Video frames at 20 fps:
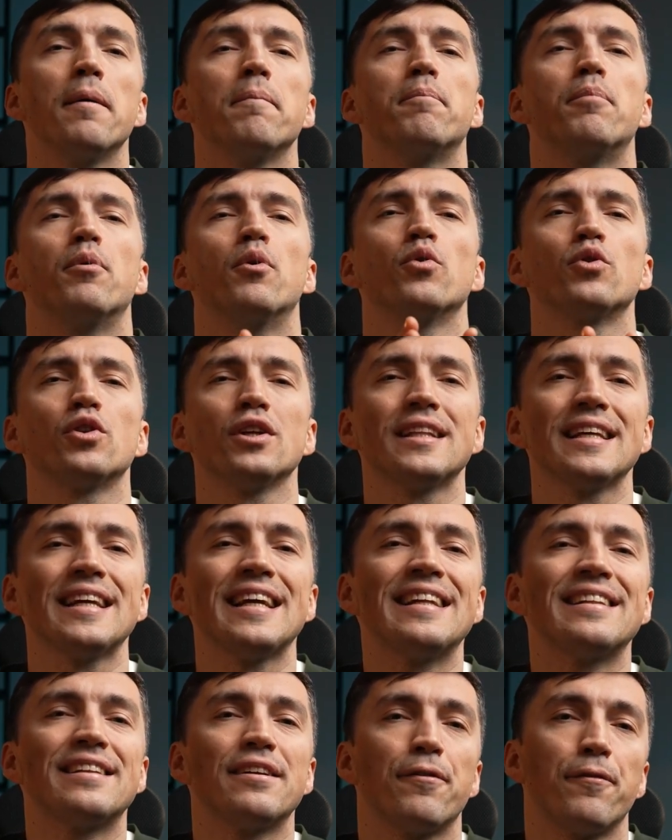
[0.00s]
put it
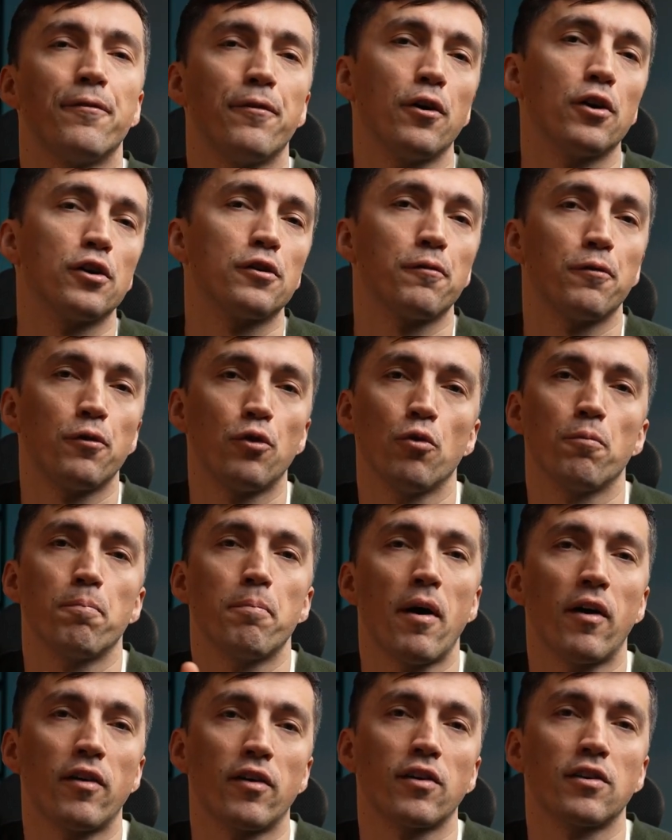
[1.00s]
in the first few
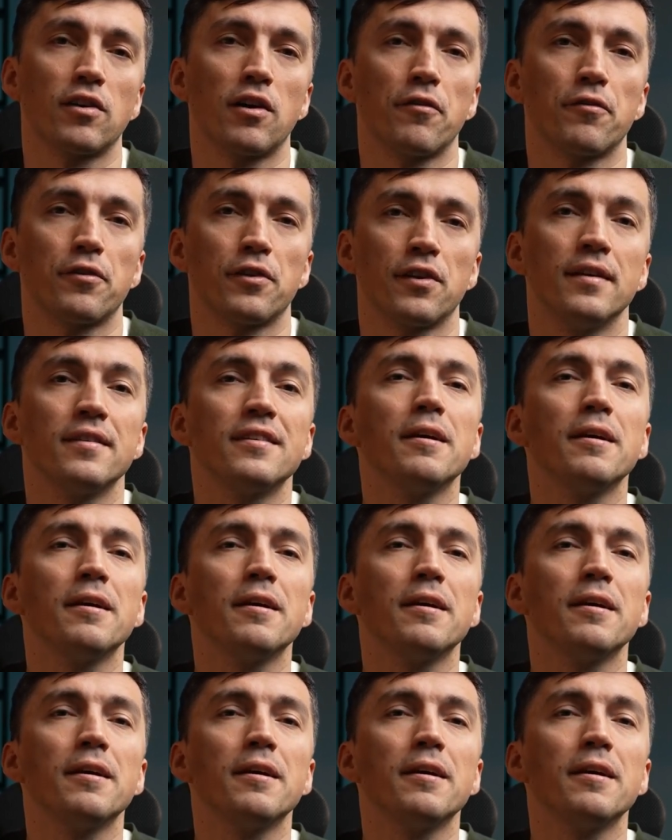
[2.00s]
paragraphs.